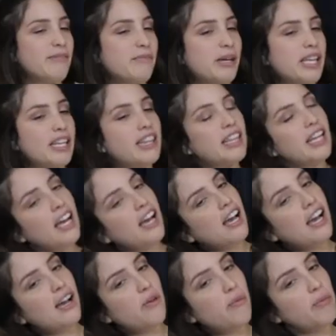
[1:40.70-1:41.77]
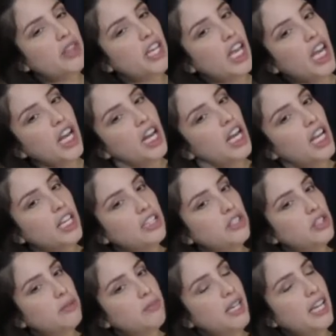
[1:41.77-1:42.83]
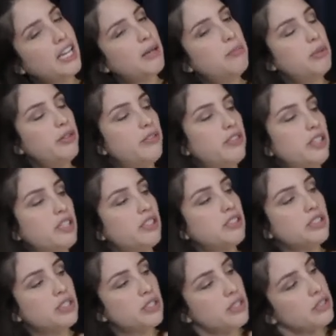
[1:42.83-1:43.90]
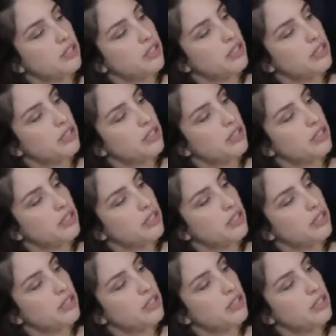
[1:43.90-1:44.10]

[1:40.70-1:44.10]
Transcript: but um, then I, it took me a couple of years to